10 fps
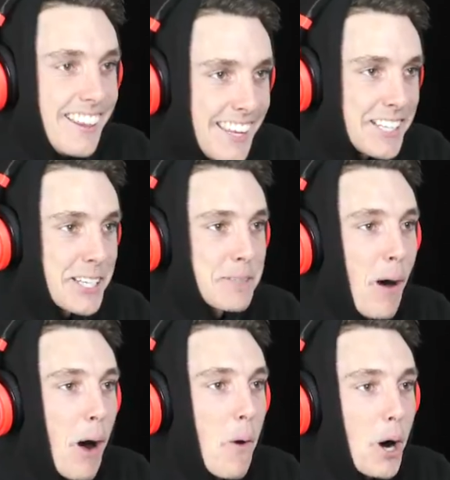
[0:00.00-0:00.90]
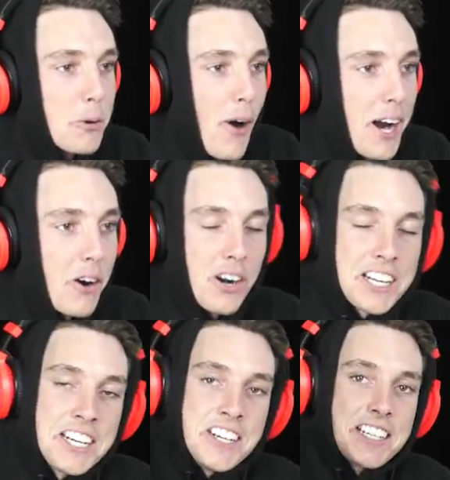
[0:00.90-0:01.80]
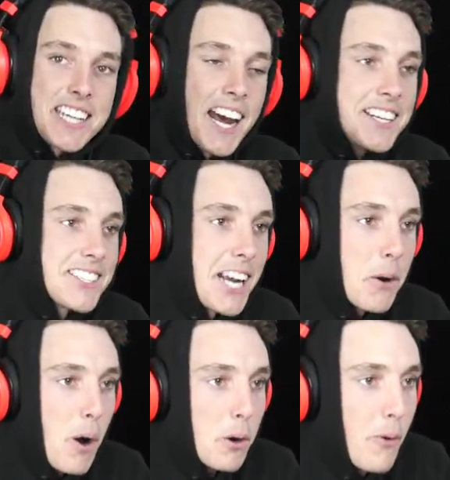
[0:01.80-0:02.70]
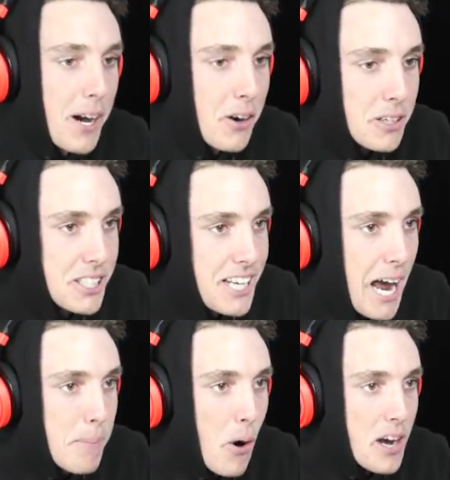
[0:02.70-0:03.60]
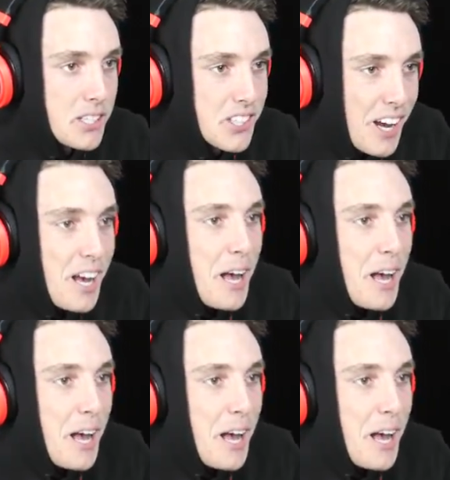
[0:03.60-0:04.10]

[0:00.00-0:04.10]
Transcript: This is my world record. I didn't intend to set a world record today, boys,